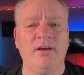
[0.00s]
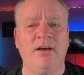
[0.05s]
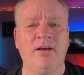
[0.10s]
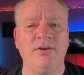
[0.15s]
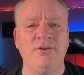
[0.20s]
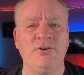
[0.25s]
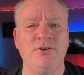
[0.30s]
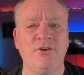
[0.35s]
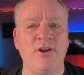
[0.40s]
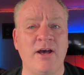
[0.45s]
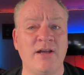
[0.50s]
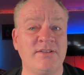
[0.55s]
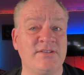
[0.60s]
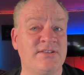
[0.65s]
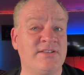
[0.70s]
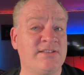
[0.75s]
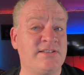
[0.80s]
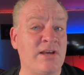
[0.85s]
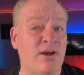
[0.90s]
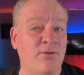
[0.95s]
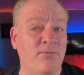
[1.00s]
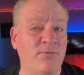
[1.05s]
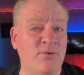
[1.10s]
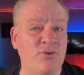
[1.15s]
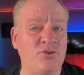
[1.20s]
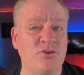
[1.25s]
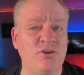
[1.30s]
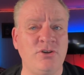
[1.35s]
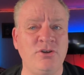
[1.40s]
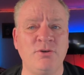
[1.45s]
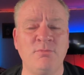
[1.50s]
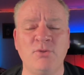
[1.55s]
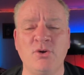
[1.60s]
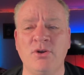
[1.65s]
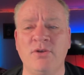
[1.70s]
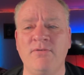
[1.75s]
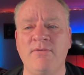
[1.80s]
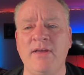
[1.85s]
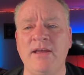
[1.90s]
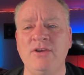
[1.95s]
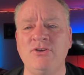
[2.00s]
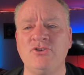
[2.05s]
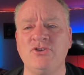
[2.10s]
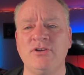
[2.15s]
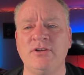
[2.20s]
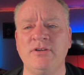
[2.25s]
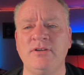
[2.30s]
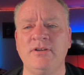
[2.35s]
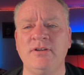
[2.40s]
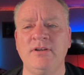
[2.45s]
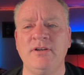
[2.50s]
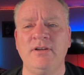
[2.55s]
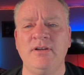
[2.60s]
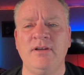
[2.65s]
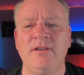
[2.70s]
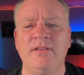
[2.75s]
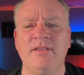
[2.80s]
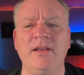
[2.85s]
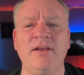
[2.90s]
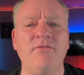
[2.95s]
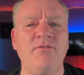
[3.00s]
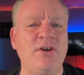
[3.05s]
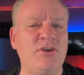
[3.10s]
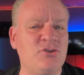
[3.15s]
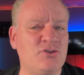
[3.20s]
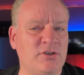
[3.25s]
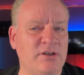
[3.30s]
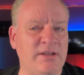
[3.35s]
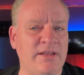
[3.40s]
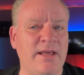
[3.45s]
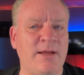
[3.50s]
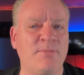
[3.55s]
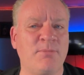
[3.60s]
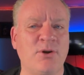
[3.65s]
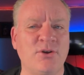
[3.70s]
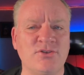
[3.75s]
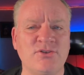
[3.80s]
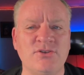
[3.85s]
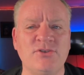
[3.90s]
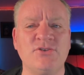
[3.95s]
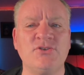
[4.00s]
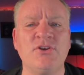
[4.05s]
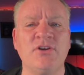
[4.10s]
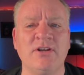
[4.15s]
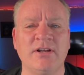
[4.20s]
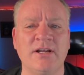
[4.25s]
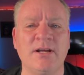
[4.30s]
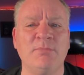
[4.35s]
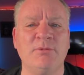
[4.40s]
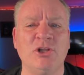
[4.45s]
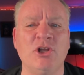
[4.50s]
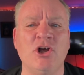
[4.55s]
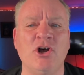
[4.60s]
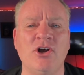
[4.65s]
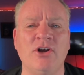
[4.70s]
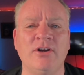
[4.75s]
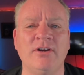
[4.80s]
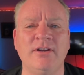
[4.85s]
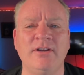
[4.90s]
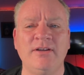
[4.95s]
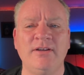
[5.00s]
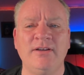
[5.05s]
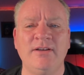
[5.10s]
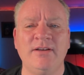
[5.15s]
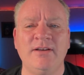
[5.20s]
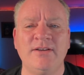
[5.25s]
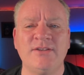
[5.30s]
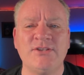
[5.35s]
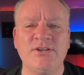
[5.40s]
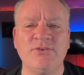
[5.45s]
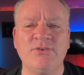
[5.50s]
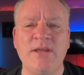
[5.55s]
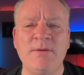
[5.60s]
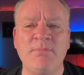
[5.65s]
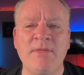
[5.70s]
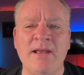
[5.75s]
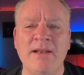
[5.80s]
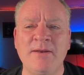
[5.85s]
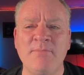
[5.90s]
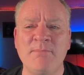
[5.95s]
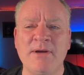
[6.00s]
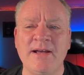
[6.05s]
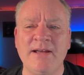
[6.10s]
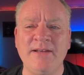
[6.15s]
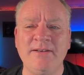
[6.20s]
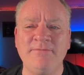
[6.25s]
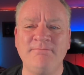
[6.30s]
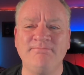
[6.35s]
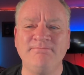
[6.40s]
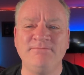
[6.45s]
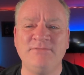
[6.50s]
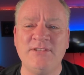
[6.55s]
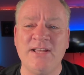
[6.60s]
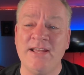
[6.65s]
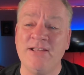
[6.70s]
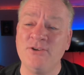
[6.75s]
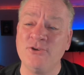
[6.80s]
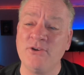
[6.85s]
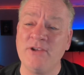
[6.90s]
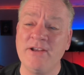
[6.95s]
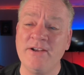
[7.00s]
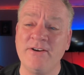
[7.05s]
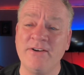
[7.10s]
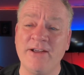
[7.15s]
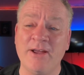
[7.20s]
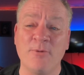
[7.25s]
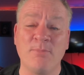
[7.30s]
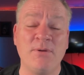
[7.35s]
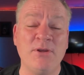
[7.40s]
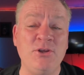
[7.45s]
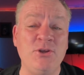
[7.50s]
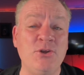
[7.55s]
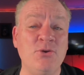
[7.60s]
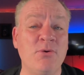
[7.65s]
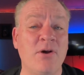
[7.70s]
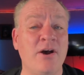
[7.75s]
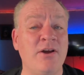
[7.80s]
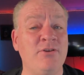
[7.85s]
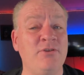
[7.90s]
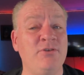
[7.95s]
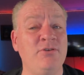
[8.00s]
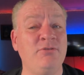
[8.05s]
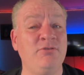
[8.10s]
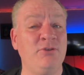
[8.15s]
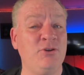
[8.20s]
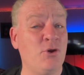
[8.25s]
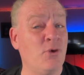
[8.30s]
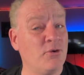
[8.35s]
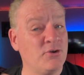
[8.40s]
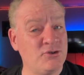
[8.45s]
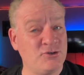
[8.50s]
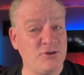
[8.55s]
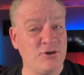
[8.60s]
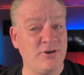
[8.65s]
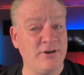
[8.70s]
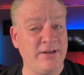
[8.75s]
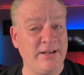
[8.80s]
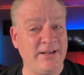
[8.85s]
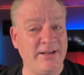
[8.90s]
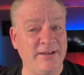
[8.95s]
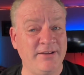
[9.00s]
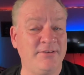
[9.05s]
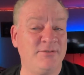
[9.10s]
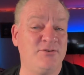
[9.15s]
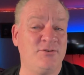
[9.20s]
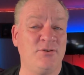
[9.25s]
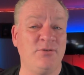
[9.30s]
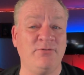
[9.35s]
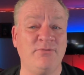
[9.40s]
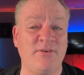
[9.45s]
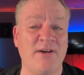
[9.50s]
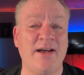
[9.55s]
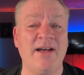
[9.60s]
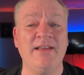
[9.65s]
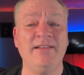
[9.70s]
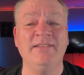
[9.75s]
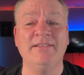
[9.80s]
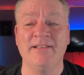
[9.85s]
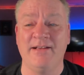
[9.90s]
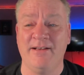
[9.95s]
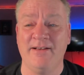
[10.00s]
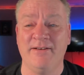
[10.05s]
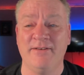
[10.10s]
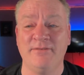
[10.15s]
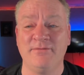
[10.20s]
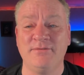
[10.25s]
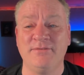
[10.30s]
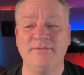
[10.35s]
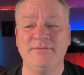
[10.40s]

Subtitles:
you're not selfish in your motivation, then eventually that person's going to come along. So keep that in mind. Daniel here, helping you on your journey to find love.